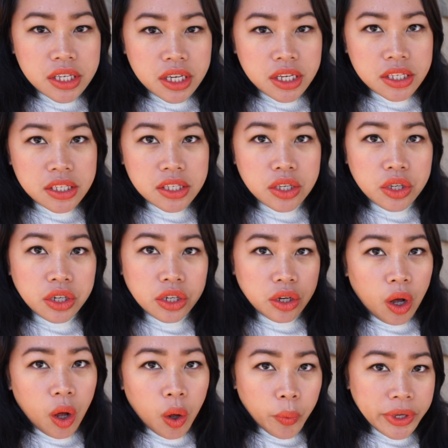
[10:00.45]
is you can
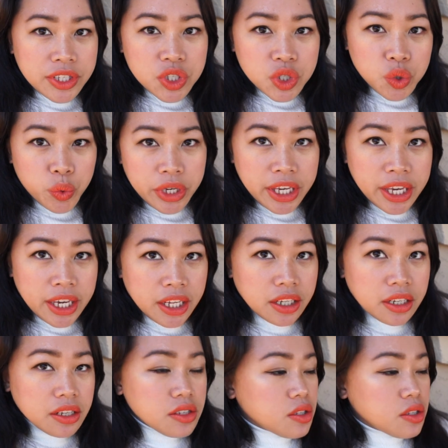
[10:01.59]
always tweak it.